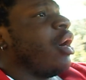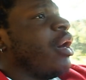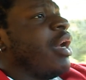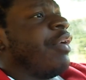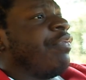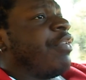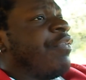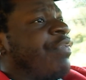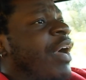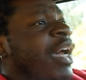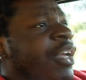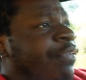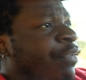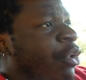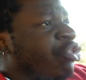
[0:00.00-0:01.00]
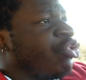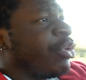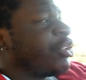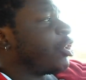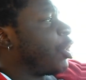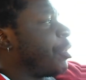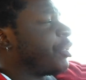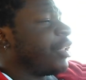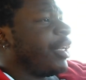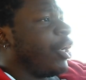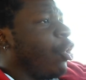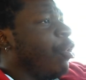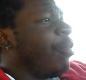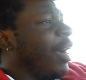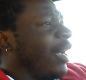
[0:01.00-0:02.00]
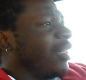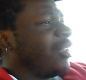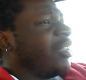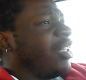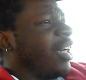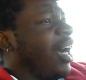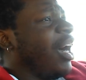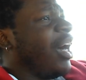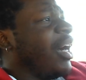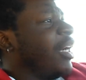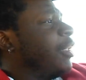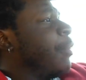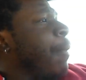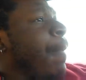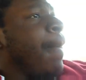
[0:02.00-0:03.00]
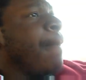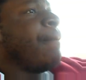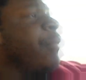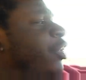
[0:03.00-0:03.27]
If I eat 400 grams of carbs a day, oh my God.